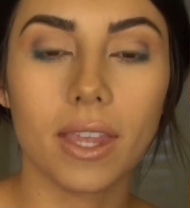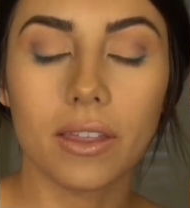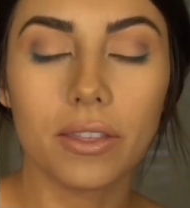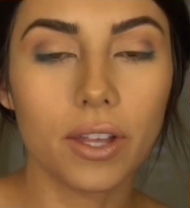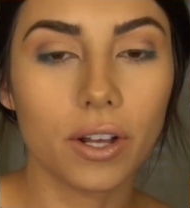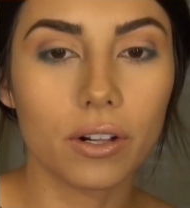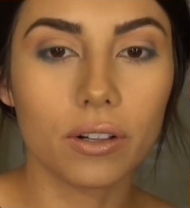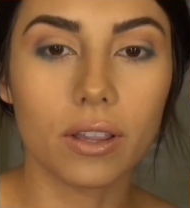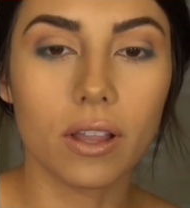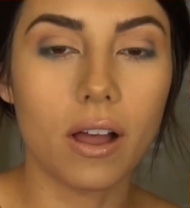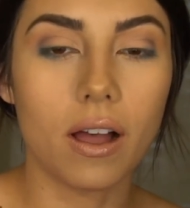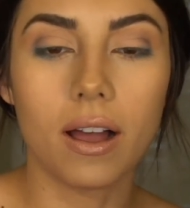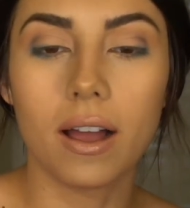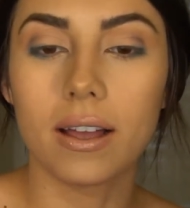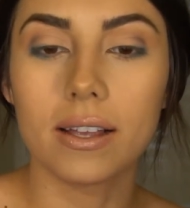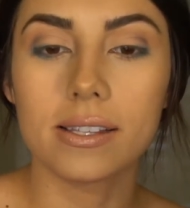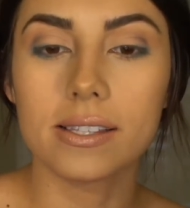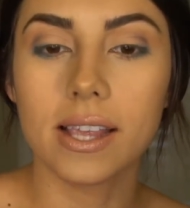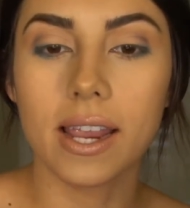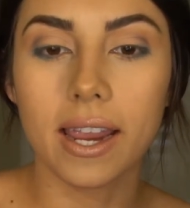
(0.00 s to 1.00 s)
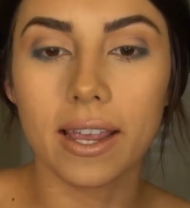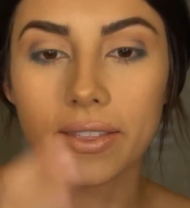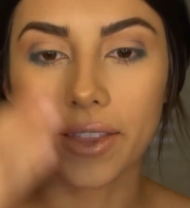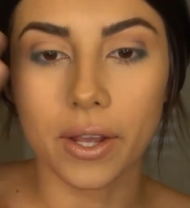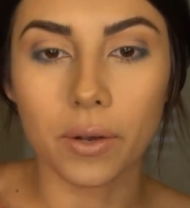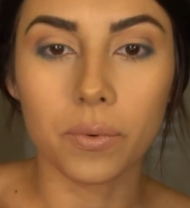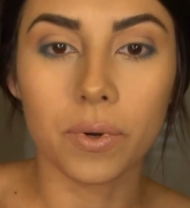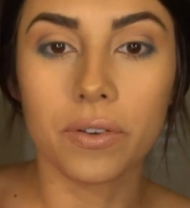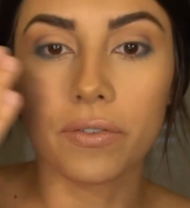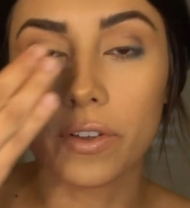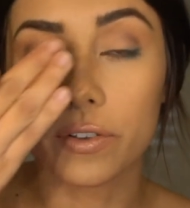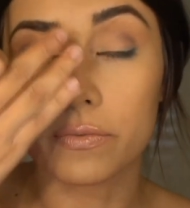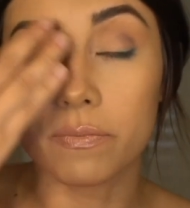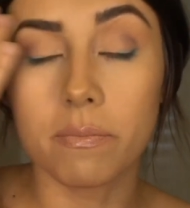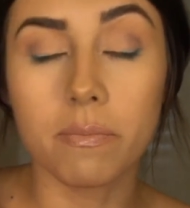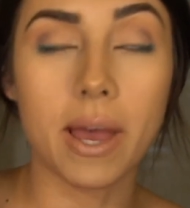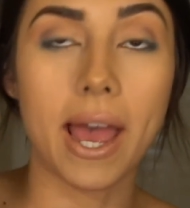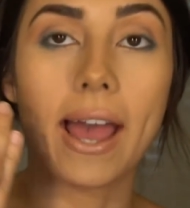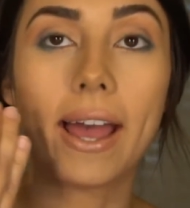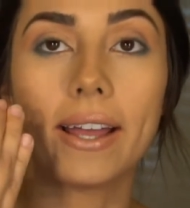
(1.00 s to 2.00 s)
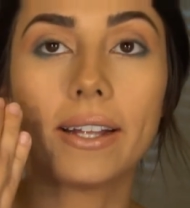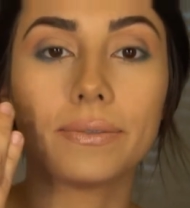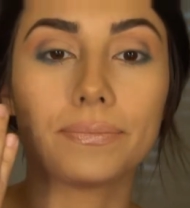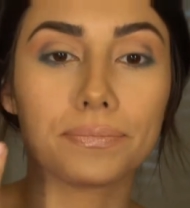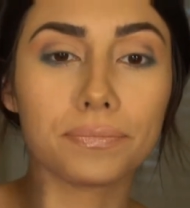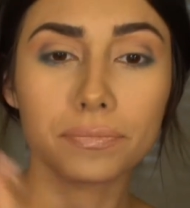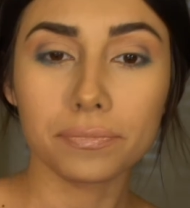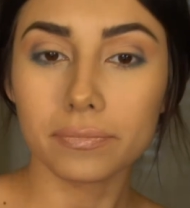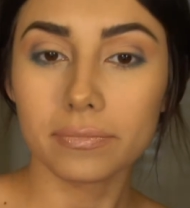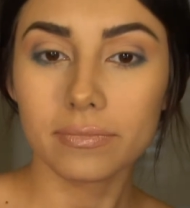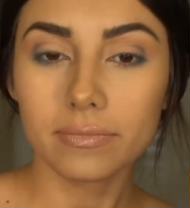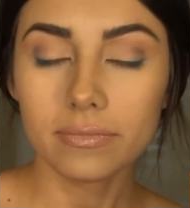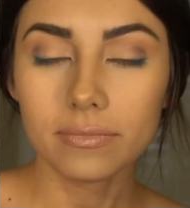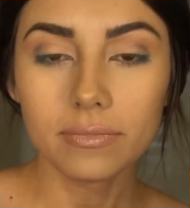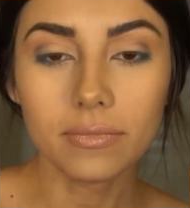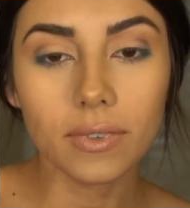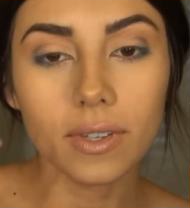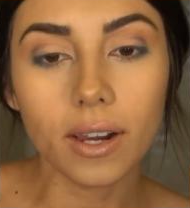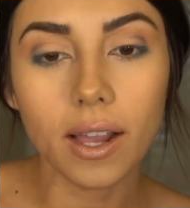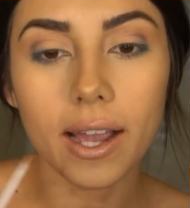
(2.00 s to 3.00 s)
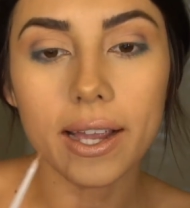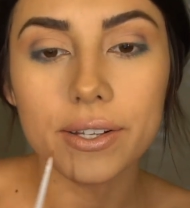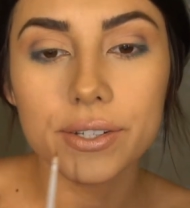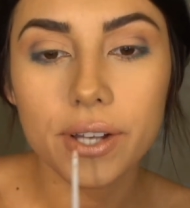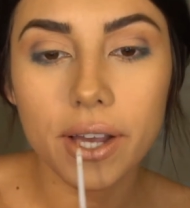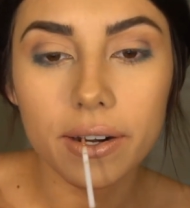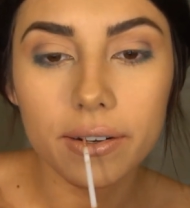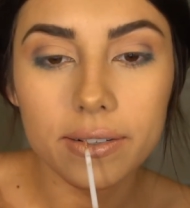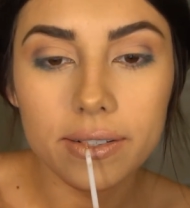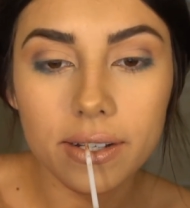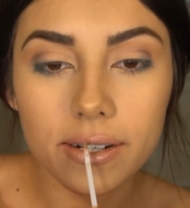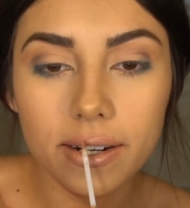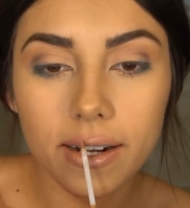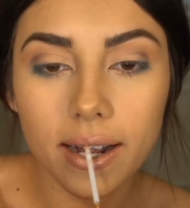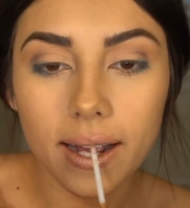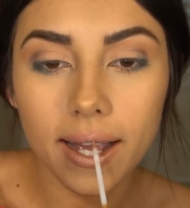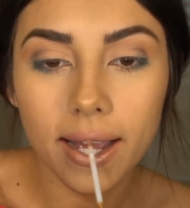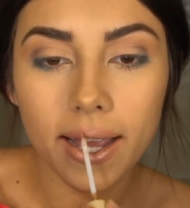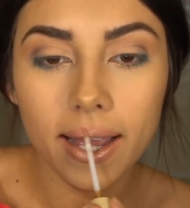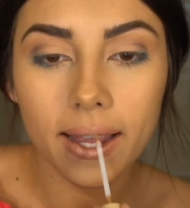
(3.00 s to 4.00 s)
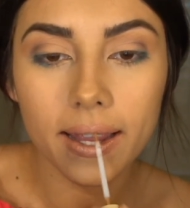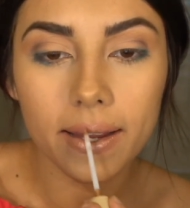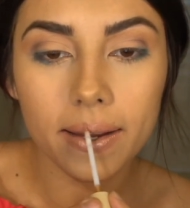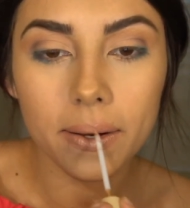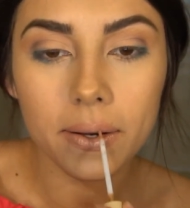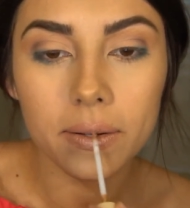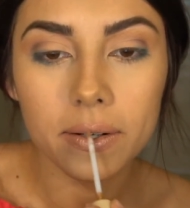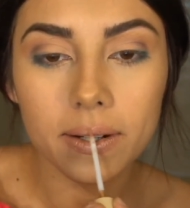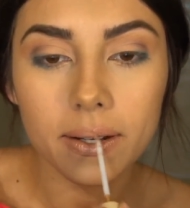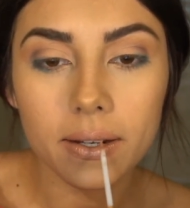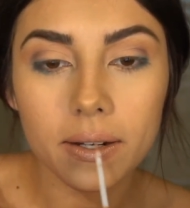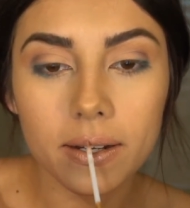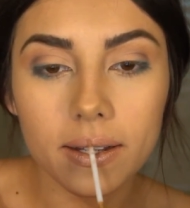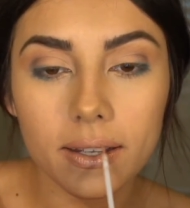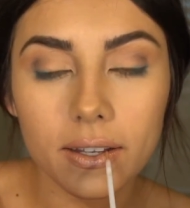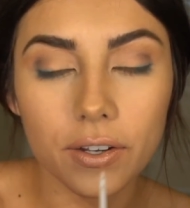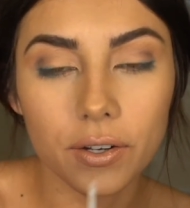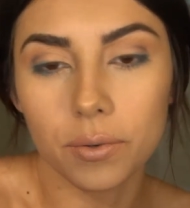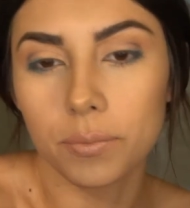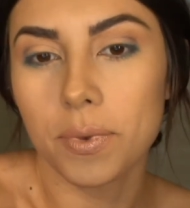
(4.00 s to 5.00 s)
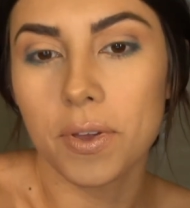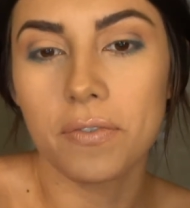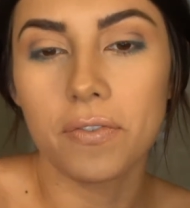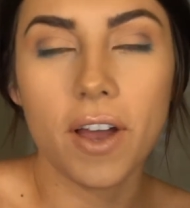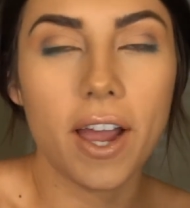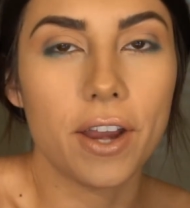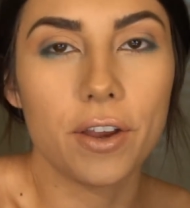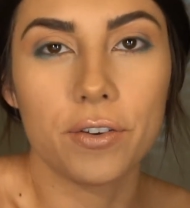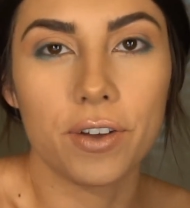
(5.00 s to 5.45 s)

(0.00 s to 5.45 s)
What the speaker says: the gloss, and like one of those matte eyeshadows on your eye, you'll be fine.